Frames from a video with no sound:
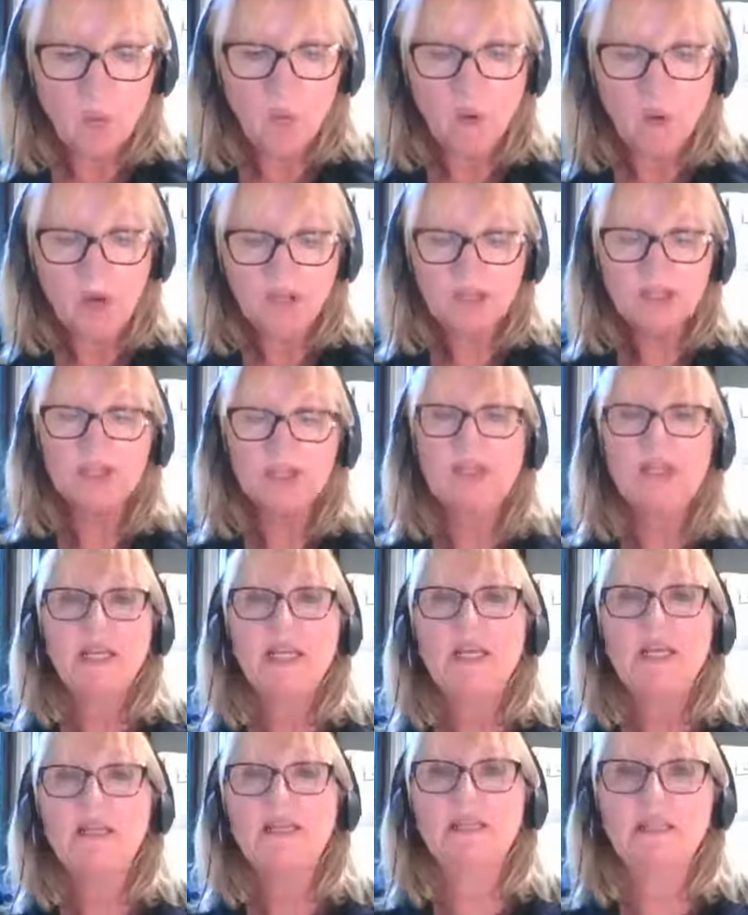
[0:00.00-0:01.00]
What
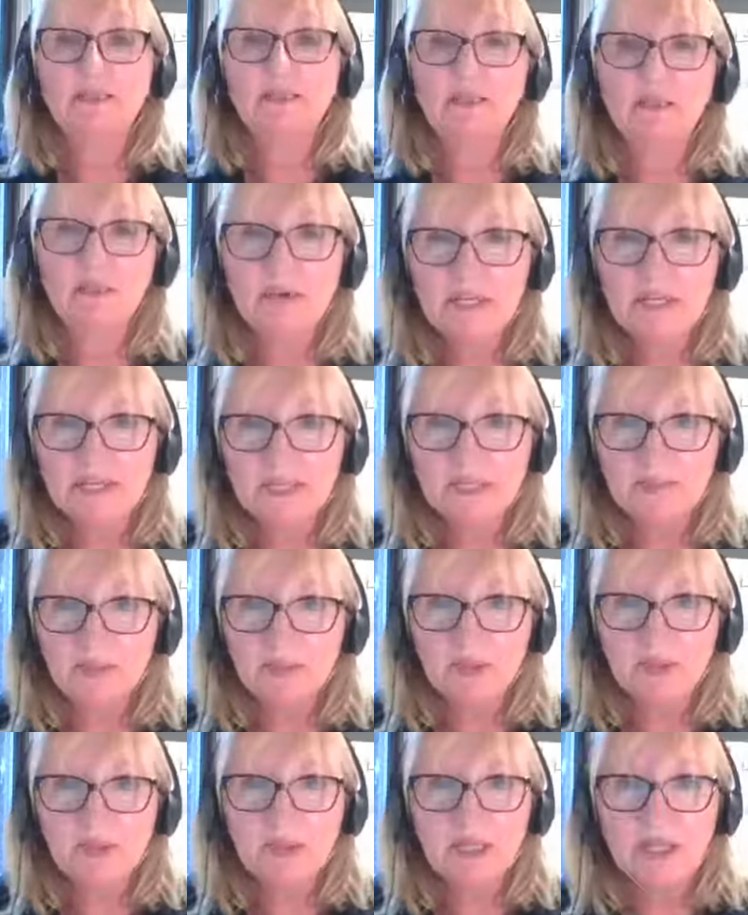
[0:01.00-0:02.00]
is the
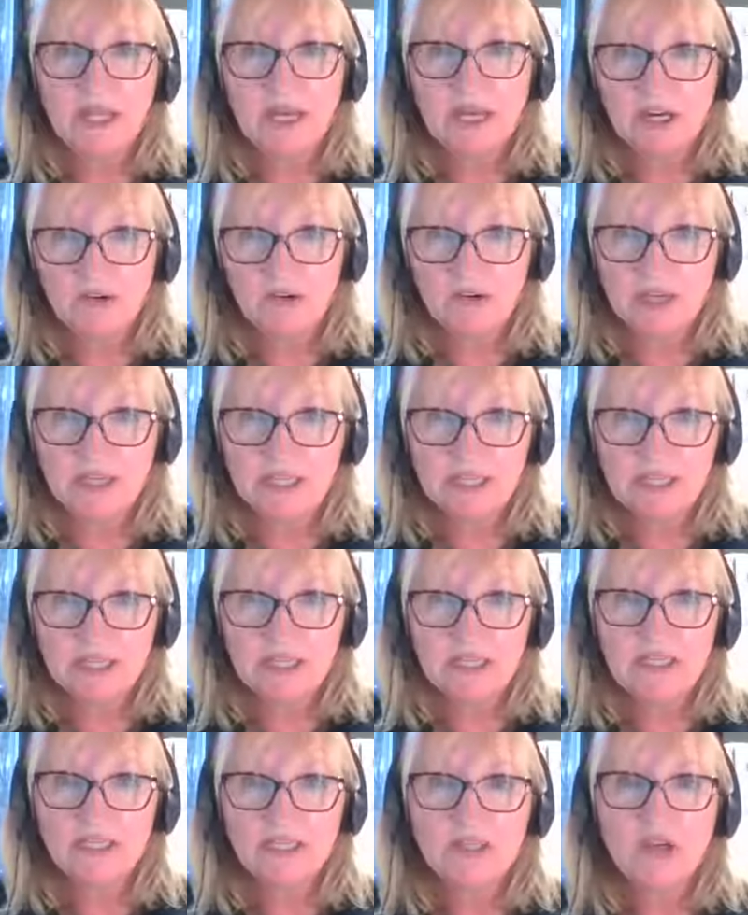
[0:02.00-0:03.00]
principal
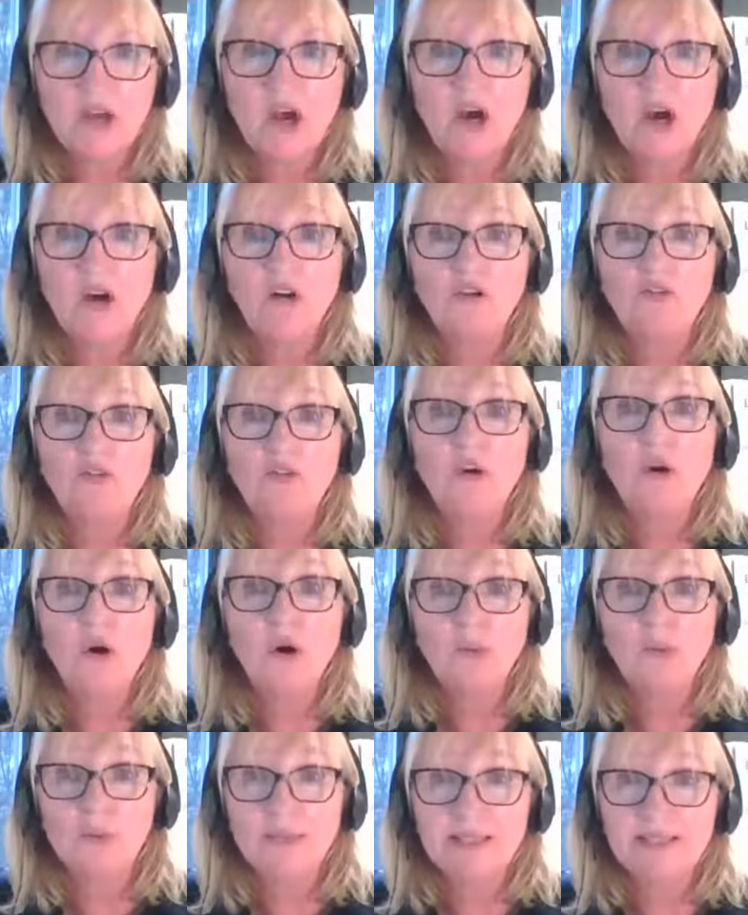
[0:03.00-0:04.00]
ingredient of
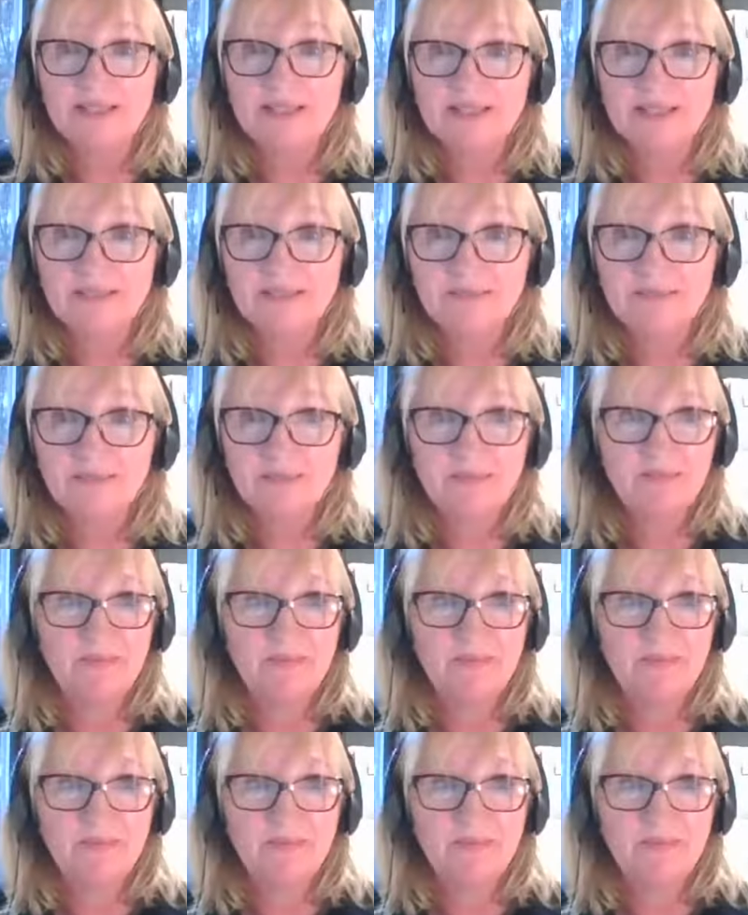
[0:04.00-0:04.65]
hummus?